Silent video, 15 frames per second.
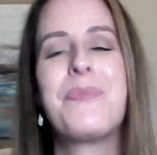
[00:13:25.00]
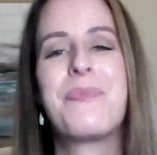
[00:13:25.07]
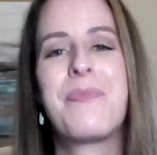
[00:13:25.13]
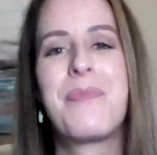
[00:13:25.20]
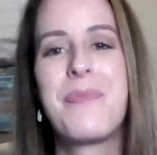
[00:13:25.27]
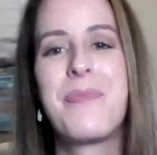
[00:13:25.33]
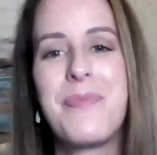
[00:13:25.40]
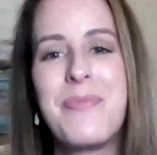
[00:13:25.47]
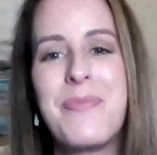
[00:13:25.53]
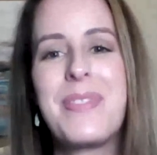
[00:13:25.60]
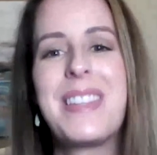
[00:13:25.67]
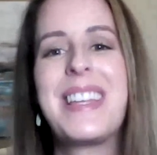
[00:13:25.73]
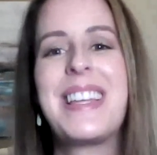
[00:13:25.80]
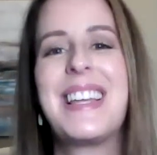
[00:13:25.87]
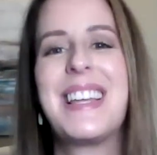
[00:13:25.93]

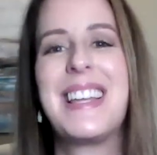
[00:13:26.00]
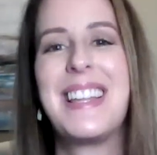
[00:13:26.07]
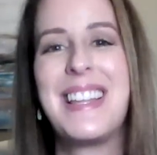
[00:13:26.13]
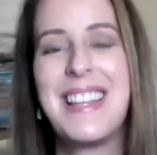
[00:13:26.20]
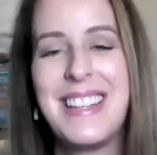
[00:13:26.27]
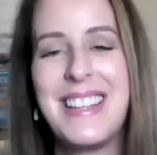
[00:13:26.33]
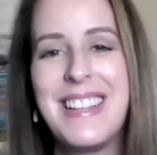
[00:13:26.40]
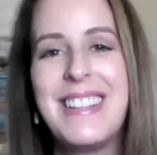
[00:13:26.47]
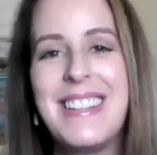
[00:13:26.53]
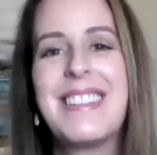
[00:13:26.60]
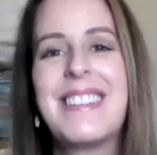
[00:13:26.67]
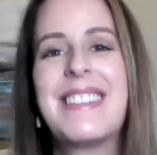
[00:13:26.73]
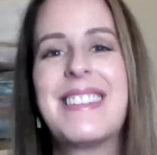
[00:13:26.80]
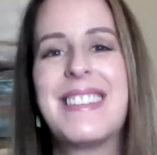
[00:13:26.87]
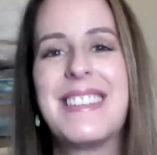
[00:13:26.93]

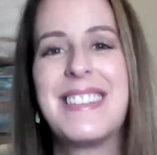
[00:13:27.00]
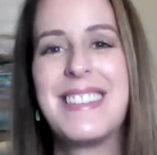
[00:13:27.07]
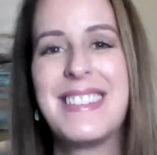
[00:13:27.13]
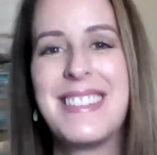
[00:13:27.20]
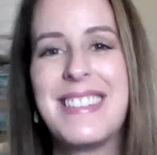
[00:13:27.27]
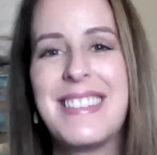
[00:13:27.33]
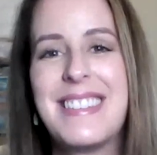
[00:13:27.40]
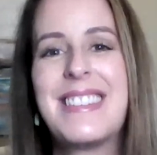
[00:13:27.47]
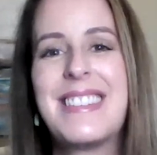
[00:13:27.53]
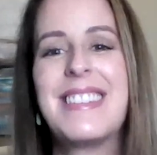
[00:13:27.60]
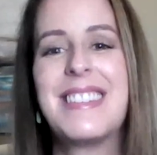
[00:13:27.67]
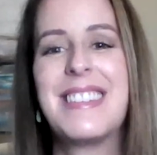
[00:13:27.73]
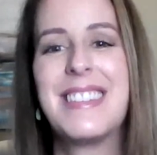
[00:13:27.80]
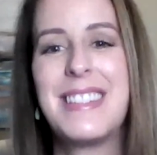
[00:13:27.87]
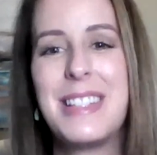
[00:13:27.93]

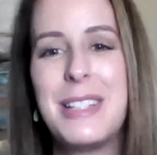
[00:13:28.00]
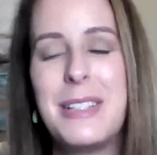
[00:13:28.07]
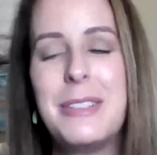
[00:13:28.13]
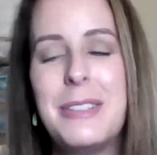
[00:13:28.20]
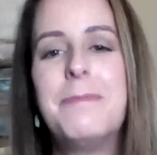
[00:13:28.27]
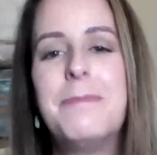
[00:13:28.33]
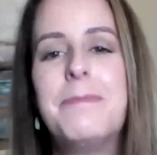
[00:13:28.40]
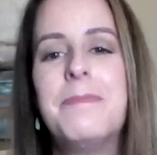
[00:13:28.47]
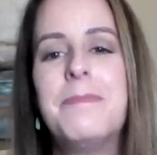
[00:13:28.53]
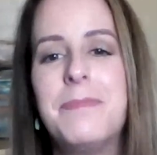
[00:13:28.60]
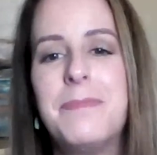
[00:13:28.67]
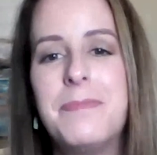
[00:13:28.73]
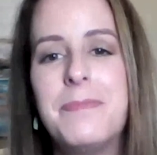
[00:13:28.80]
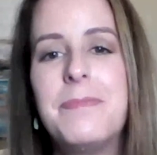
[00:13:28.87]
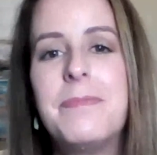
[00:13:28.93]

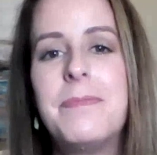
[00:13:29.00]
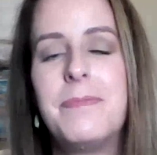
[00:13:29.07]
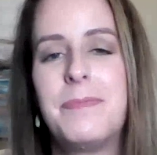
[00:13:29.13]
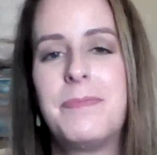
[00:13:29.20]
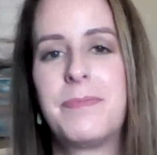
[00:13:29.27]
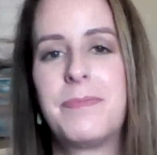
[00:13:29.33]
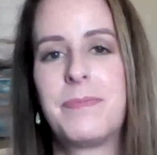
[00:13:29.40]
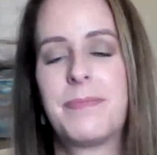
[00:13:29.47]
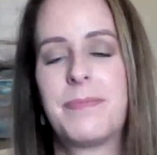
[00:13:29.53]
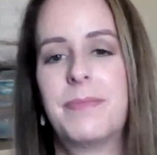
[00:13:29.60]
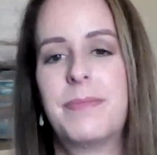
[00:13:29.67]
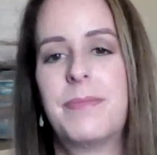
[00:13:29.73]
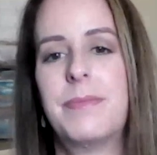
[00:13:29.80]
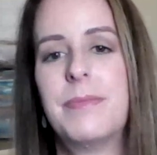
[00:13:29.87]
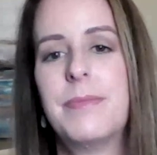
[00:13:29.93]

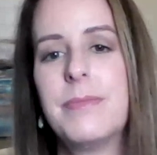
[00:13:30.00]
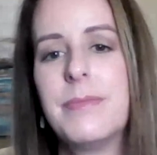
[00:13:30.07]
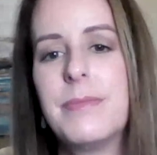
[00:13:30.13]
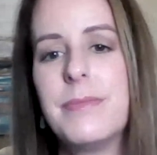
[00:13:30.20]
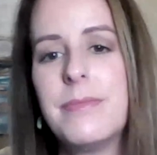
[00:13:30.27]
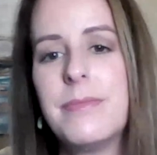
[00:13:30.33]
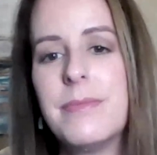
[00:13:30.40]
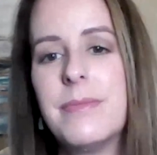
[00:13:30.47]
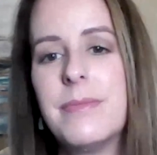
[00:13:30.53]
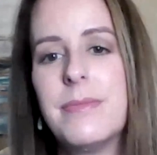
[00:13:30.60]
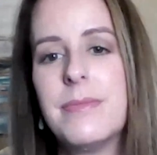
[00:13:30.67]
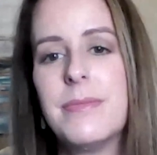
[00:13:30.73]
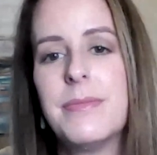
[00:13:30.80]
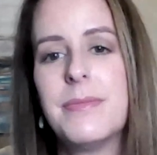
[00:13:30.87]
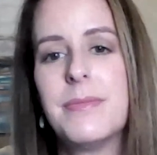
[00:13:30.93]

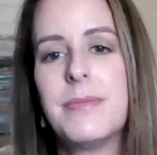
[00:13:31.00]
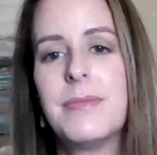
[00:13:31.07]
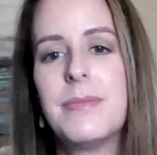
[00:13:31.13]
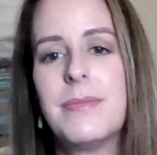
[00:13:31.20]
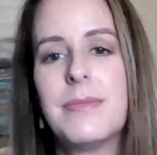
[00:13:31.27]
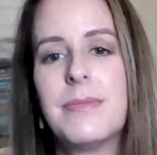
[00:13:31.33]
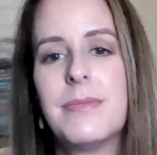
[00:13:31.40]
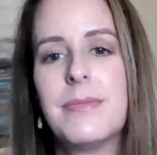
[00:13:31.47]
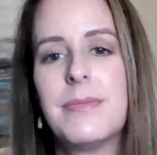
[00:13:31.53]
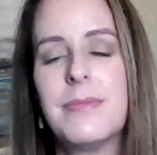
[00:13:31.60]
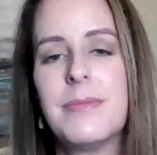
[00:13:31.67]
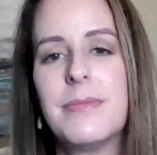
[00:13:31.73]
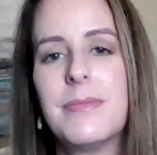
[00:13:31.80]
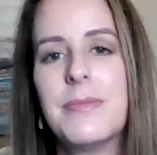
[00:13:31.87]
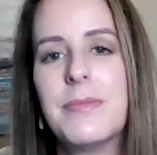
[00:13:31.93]

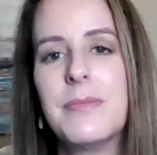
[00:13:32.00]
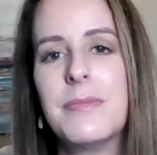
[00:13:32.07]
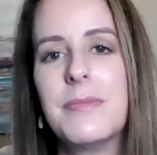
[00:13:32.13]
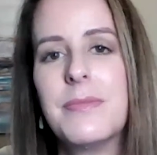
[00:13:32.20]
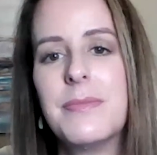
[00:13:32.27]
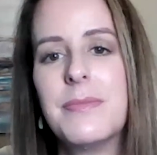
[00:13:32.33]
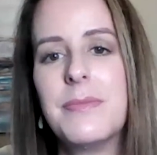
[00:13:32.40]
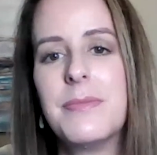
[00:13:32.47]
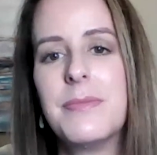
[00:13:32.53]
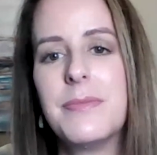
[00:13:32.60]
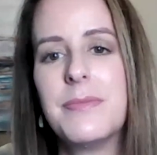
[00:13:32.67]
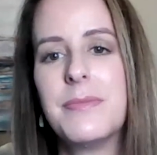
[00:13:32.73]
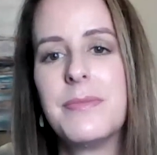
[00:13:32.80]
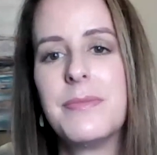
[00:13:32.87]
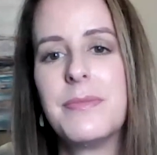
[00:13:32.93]
No words are spoken by the person on screen.